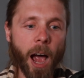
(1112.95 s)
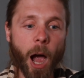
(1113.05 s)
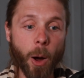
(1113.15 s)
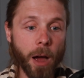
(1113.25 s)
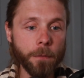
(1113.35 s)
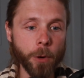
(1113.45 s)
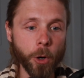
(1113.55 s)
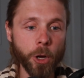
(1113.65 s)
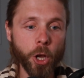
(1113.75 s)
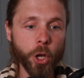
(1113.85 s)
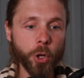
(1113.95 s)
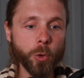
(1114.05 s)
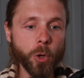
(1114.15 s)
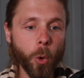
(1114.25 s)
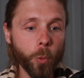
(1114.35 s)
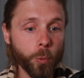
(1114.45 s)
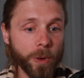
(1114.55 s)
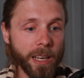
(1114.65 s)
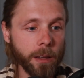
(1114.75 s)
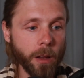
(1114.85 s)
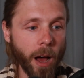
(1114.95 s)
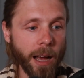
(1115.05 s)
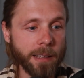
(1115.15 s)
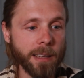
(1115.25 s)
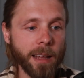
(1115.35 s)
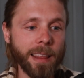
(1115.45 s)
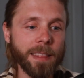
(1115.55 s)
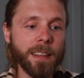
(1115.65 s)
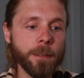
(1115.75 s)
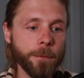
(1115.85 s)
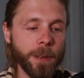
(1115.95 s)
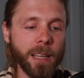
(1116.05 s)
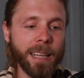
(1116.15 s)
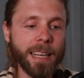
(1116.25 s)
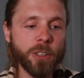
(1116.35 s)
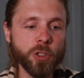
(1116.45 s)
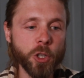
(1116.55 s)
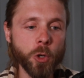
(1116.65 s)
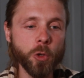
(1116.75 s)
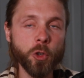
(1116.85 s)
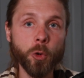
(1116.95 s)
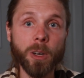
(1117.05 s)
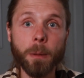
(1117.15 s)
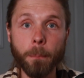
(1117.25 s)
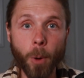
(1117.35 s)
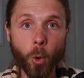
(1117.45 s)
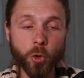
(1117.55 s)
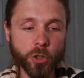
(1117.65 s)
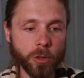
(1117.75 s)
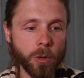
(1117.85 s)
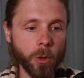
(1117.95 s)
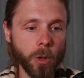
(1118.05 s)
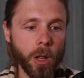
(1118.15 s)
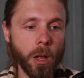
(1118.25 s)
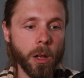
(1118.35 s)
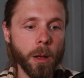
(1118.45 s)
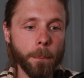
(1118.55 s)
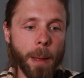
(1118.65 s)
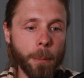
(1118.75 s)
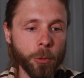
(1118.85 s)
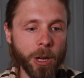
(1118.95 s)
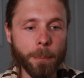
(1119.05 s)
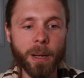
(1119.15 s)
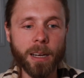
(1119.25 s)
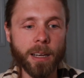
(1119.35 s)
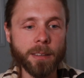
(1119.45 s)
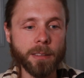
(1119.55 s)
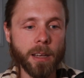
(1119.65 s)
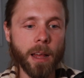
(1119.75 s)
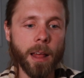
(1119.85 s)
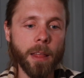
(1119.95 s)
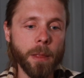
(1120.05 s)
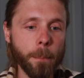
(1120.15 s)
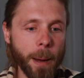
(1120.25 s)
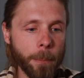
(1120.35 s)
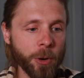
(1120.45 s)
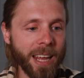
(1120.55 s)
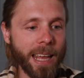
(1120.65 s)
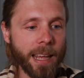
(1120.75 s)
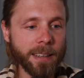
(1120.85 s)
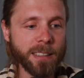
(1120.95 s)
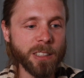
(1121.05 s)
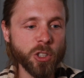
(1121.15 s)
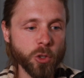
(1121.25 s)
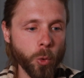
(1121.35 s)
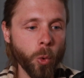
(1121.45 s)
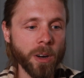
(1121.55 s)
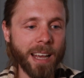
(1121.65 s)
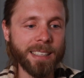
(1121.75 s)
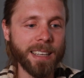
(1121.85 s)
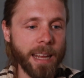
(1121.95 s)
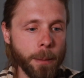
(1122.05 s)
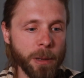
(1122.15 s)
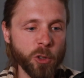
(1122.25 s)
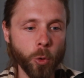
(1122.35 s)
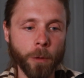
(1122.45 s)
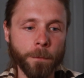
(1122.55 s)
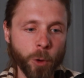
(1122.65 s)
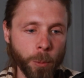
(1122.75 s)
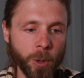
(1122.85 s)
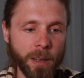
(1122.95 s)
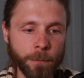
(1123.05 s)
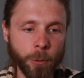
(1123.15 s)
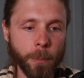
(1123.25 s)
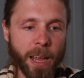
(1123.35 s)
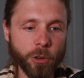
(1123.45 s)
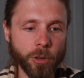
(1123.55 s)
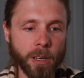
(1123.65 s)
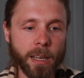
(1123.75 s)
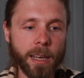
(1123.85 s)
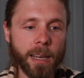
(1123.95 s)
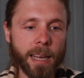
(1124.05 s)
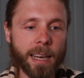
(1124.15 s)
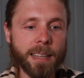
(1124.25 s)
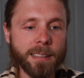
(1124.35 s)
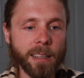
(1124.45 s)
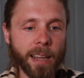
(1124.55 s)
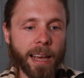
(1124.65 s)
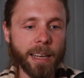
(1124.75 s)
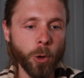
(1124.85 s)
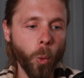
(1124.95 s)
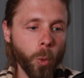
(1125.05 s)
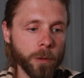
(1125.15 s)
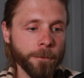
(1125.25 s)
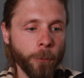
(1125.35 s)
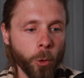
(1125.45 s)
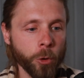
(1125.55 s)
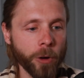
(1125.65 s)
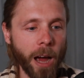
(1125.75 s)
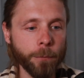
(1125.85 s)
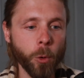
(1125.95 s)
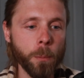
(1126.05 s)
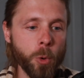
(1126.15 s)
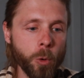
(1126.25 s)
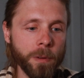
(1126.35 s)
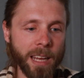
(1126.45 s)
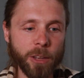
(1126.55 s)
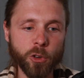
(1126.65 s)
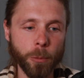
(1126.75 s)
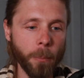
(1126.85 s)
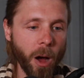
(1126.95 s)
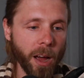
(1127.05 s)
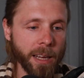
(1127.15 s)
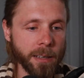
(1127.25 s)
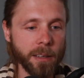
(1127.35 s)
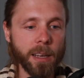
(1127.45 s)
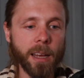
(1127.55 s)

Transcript: However, you don't realize that this feeling is due to an emotional memory because the memory isn't stored as an image or verbal information. It isn't like an old photograph or movie in your mind,